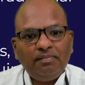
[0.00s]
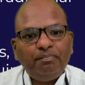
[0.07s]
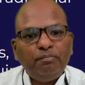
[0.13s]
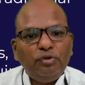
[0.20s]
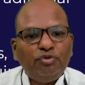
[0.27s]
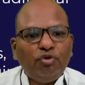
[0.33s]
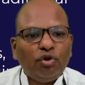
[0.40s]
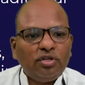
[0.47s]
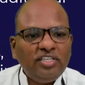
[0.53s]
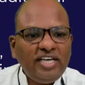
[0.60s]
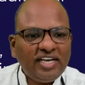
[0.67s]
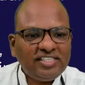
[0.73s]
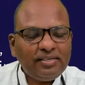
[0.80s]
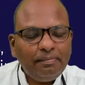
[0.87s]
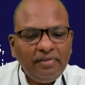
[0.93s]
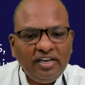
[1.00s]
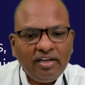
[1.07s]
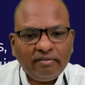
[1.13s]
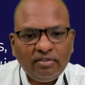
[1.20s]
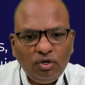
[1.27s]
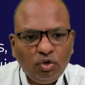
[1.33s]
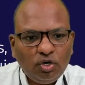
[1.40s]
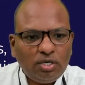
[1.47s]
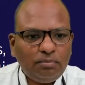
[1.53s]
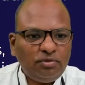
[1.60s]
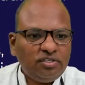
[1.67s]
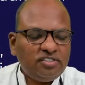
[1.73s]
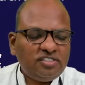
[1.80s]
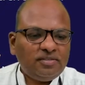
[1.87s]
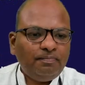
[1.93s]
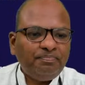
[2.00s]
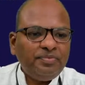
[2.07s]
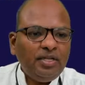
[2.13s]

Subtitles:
before the assembly of the notables.